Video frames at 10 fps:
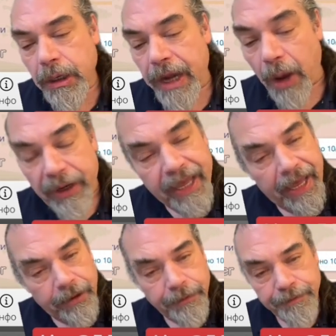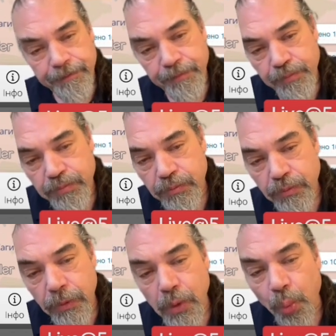Now, again,
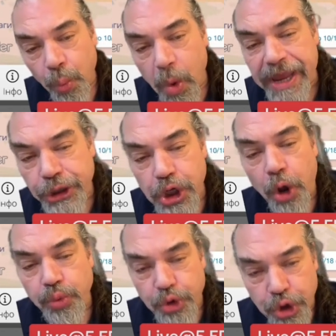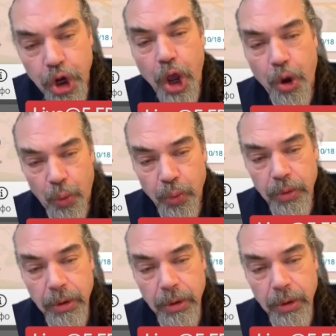we don't know